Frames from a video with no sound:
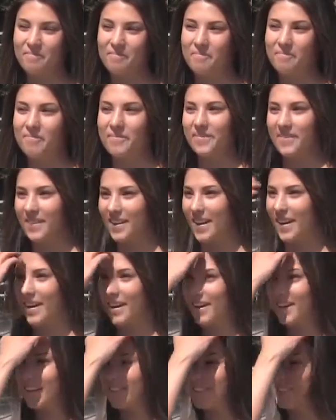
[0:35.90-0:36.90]
hmm.
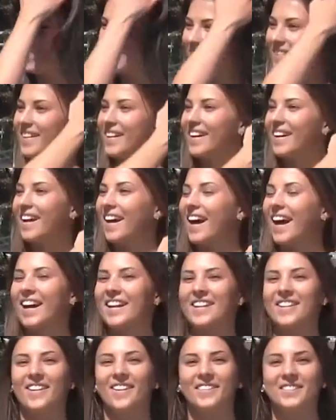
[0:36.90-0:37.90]
um, I
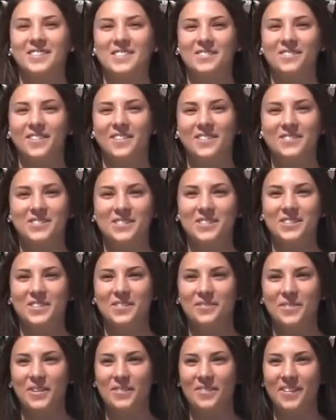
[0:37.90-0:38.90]
didn't know this is what this is
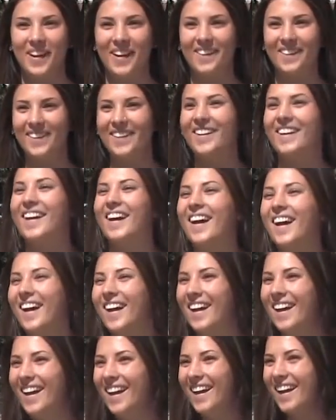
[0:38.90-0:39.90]
going to be about.
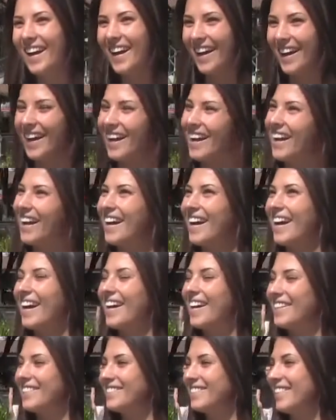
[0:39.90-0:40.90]

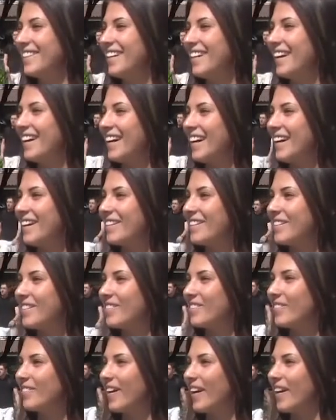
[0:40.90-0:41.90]
um,
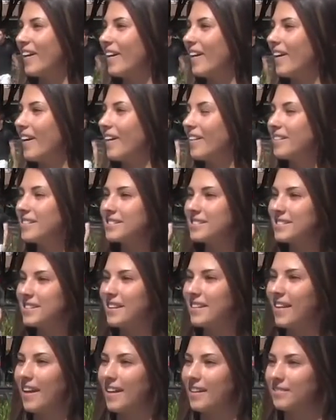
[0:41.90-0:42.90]
well,
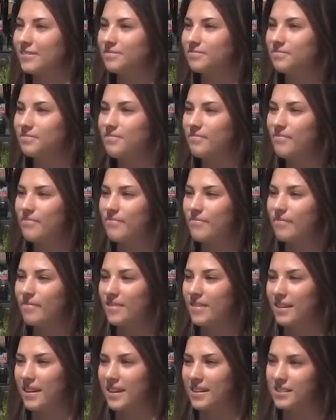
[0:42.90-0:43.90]
honestly, like,
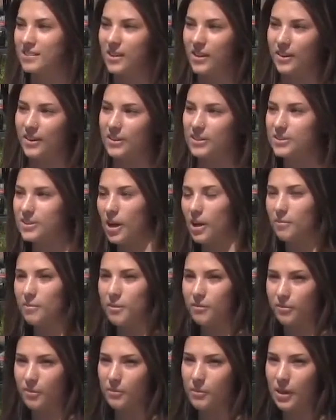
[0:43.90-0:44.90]
it's not going to stop
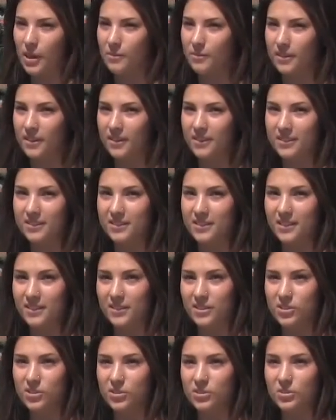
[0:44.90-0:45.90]
me from coming to
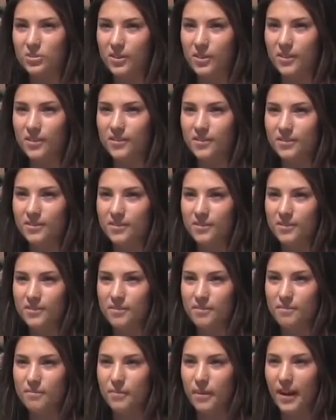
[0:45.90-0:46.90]
this school.
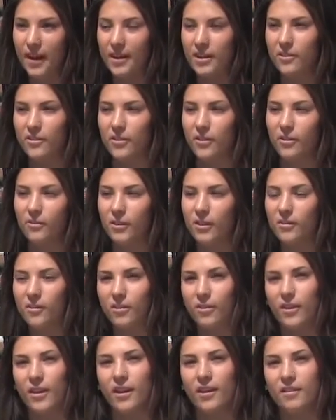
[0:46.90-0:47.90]
But I don't agree
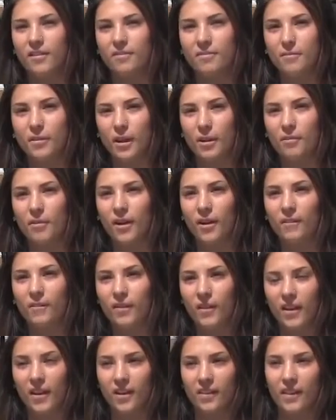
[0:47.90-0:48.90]
with it. But I'm not a
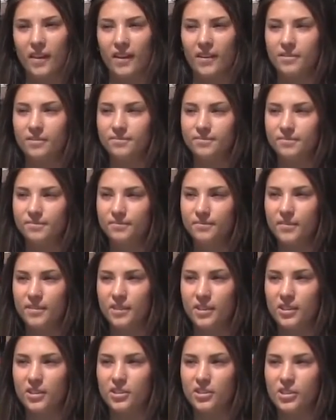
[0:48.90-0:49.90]
very like
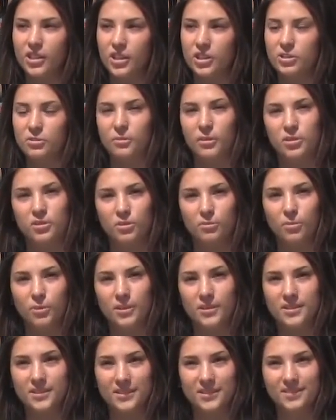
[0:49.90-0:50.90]
judgmental
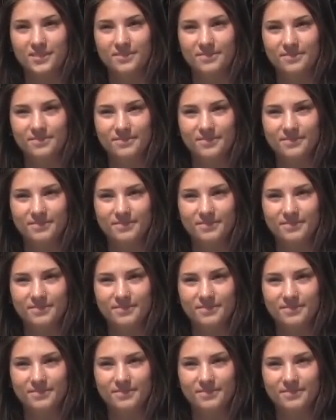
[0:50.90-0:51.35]
person.